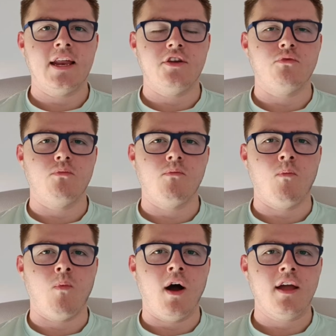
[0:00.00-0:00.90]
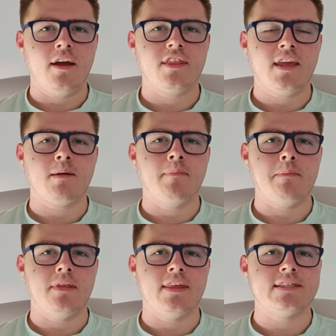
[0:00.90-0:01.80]
and why I think
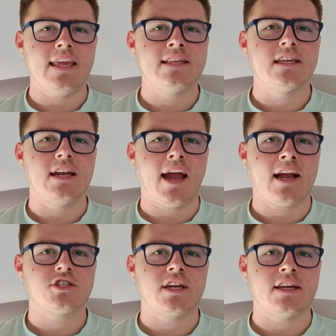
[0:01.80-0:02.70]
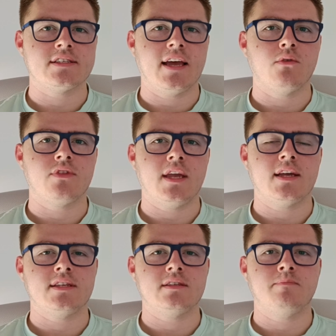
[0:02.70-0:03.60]
maybe this isn't actually as healthy
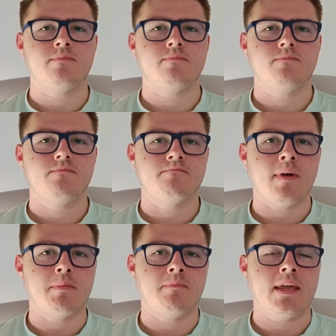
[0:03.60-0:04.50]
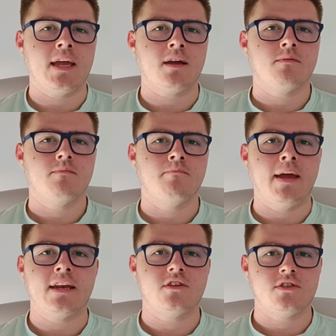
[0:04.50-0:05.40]
as it's maybe being
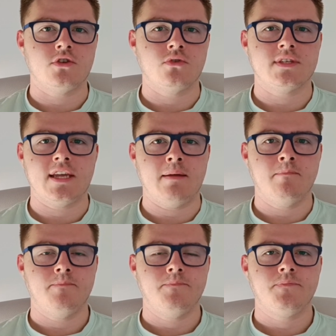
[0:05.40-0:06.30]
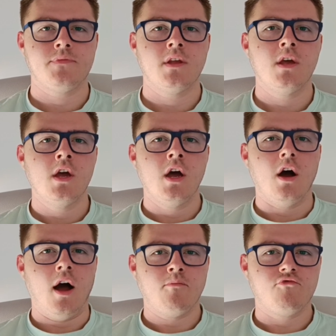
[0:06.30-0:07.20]
made to seem.
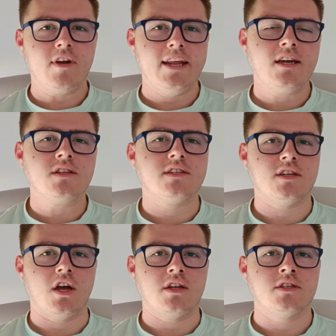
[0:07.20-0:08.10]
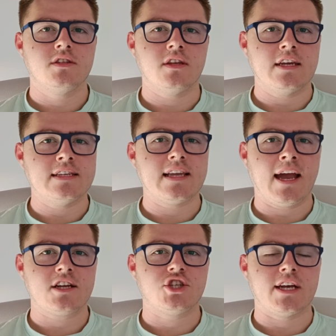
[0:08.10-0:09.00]
I'm really concerned that there's
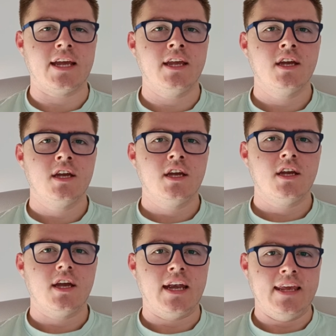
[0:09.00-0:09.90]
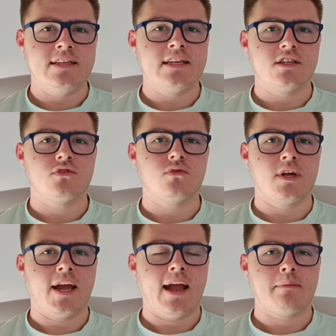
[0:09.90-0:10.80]
actually an eating
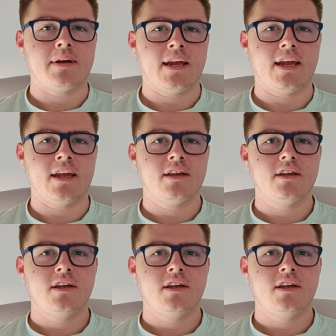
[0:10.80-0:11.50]
disorder happening here.